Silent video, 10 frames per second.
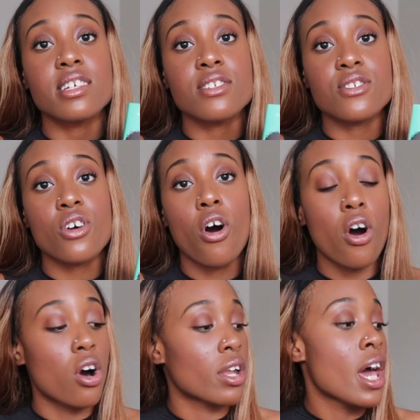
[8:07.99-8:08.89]
This is
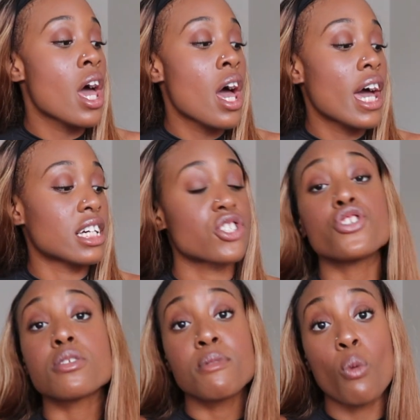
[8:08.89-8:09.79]
called
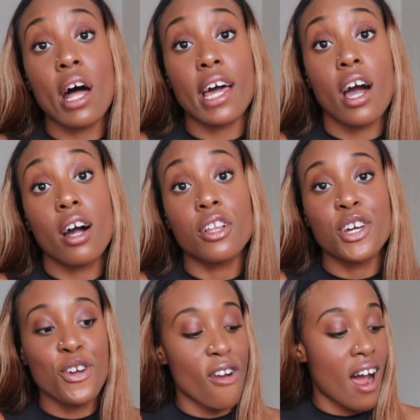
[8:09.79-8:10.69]
Excuse Me While I
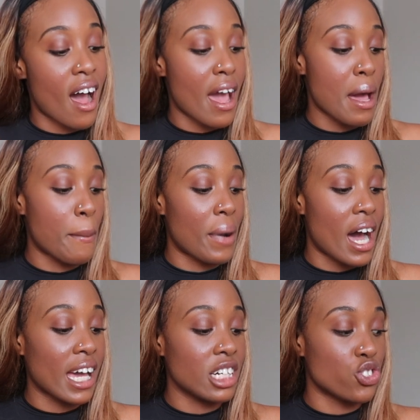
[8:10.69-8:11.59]
Ugly Cry
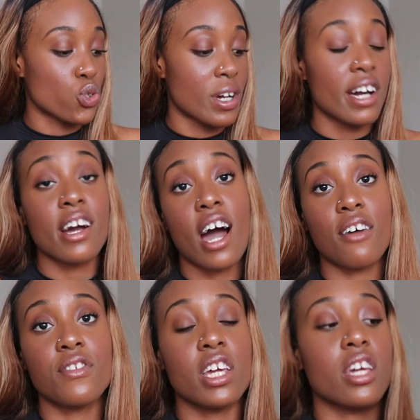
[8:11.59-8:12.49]
by Joya
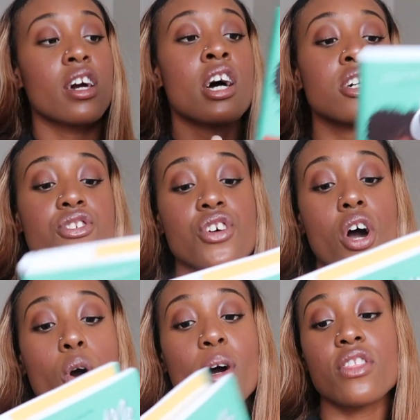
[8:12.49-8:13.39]
Goffney.
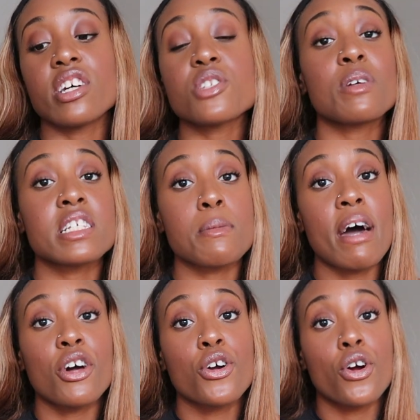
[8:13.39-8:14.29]
So this one is
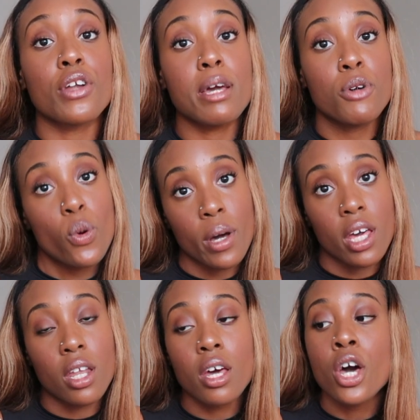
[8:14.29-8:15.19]
about a girl named
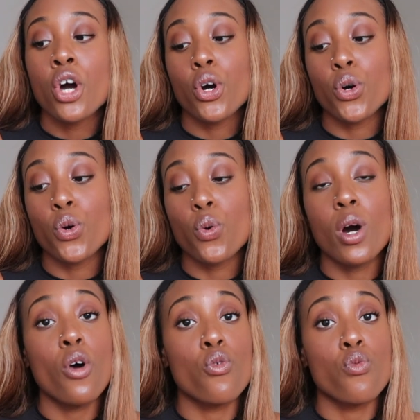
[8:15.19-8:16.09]
Quinn who
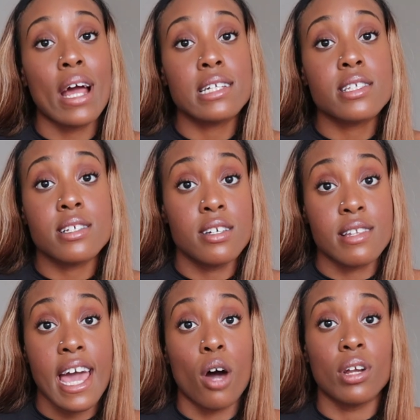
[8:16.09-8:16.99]
writes
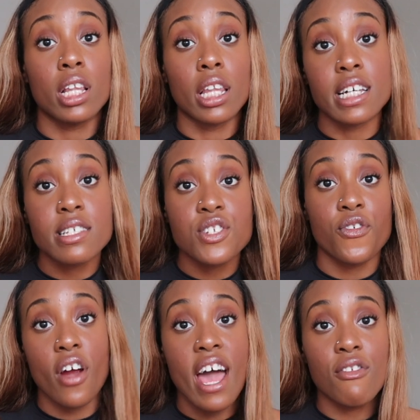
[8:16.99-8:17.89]
down a list
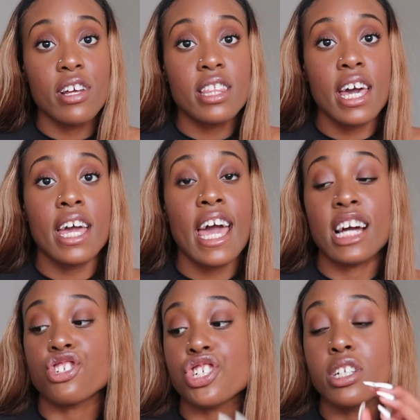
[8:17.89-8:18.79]
for everything,
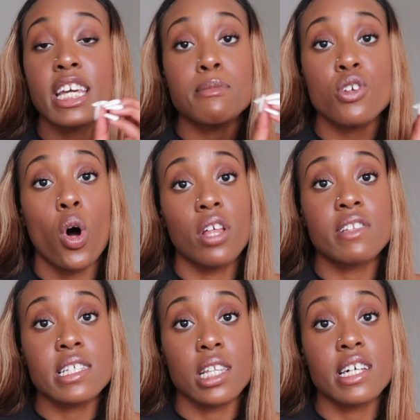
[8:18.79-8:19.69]
and she keeps all of
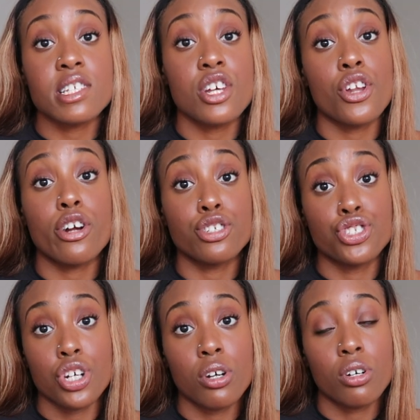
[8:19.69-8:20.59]
these lists in her
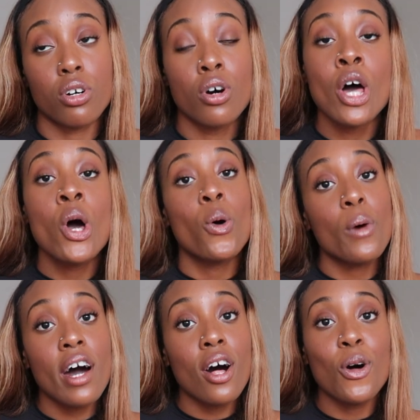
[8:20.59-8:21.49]
journal.
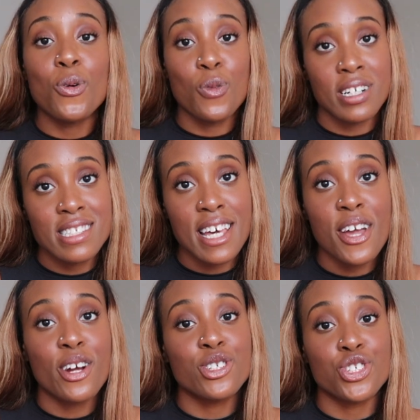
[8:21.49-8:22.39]
Well, one day
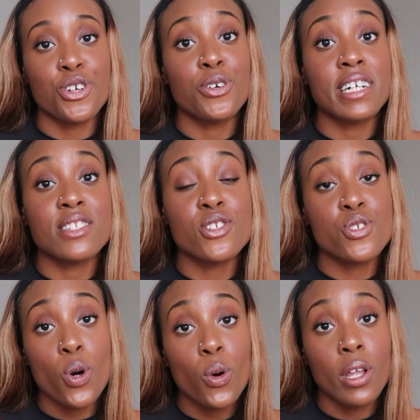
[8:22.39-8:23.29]
her journal gets
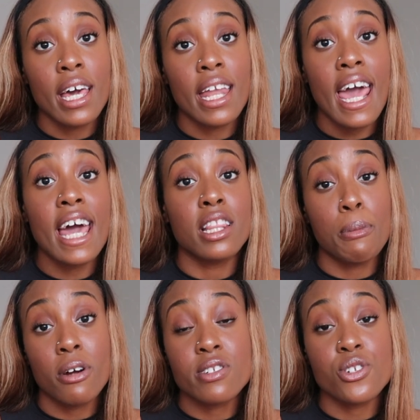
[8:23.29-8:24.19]
stolen, and the
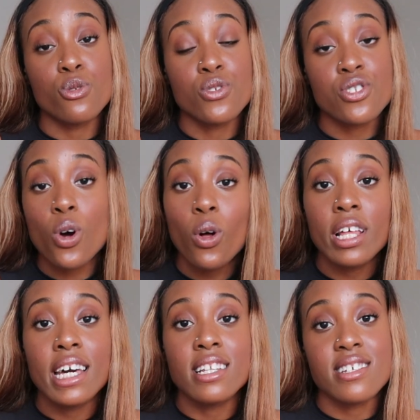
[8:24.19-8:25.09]
person who stole
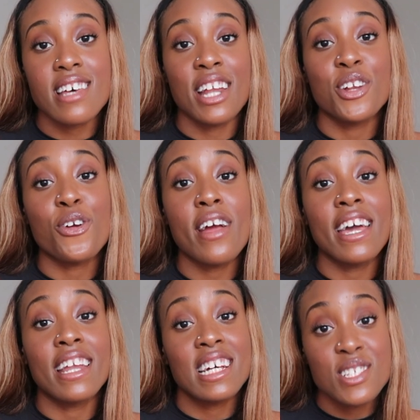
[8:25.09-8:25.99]
it decided to create
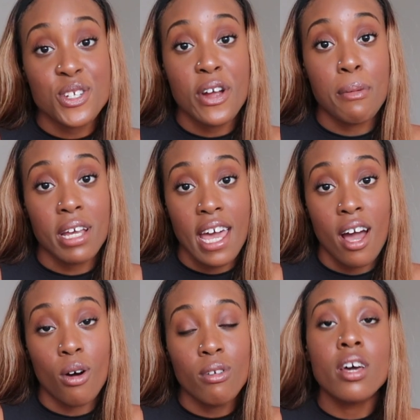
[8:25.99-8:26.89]
an Instagram
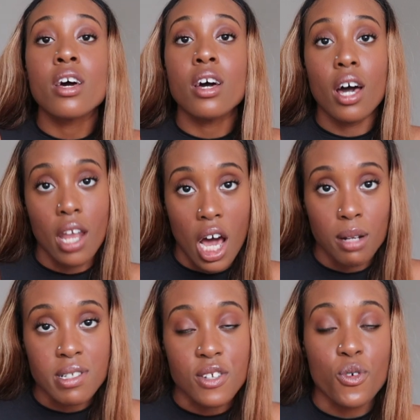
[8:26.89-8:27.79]
account,
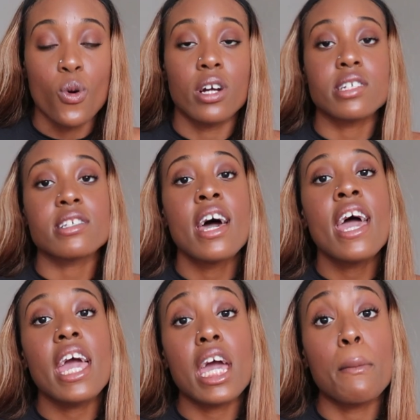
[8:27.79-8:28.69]
anonymous of course,
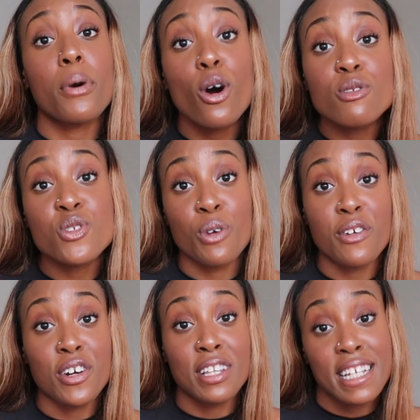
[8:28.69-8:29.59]
and post one
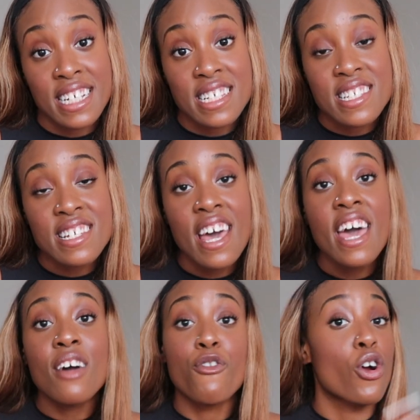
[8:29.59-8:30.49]
of her lists
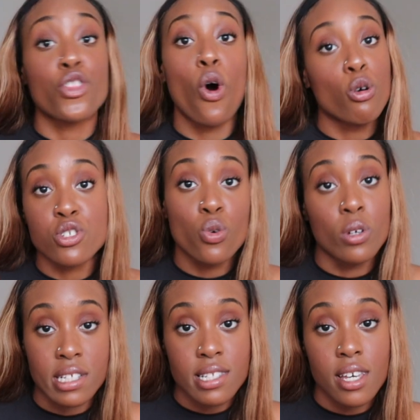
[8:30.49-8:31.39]
for the whole school
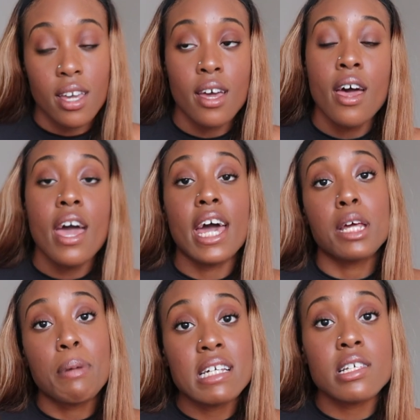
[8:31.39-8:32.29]
to see. And
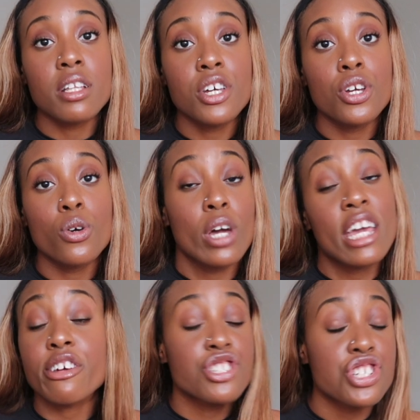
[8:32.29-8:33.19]

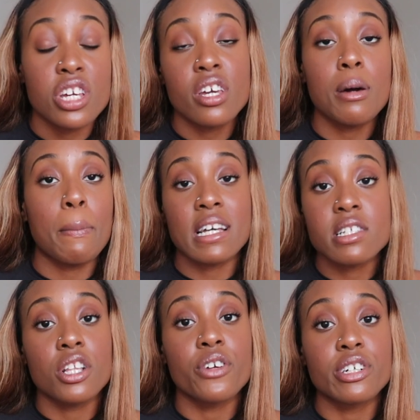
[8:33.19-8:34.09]
he or she
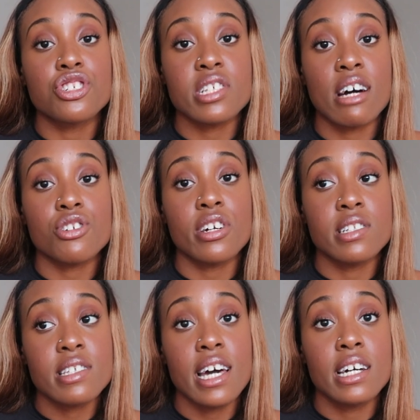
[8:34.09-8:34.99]
basically reaches out to her
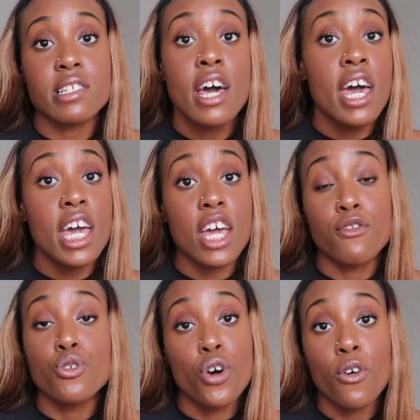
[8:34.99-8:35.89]
and says,
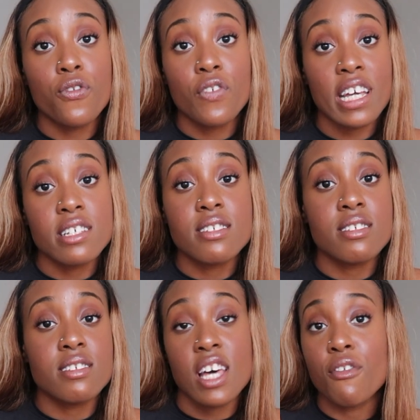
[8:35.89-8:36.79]
if you don't
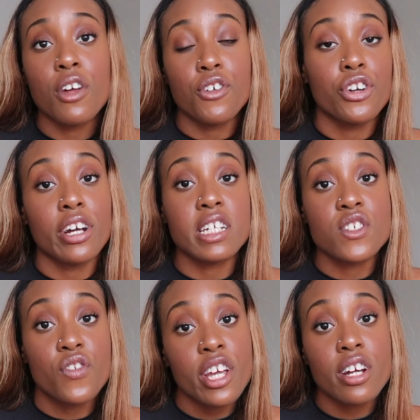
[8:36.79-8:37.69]
face 7 of your
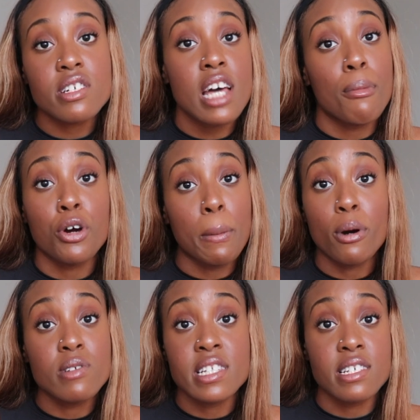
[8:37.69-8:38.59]
greatest fears, I'm gonna
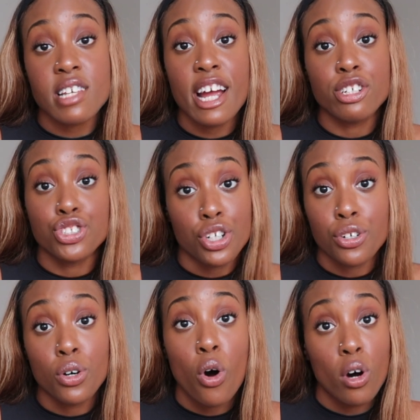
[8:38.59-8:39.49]
post the entire
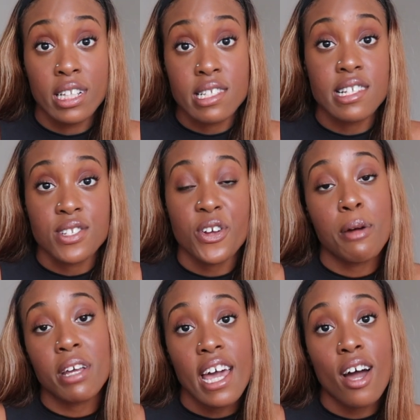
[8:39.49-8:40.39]
journal on this
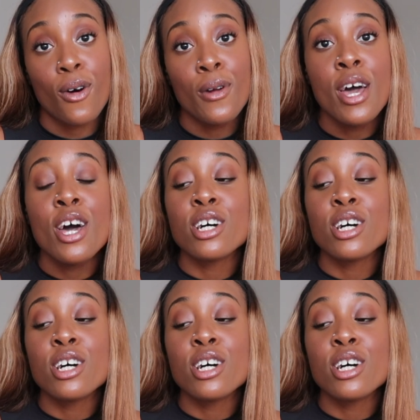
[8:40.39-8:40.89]
Instagram account.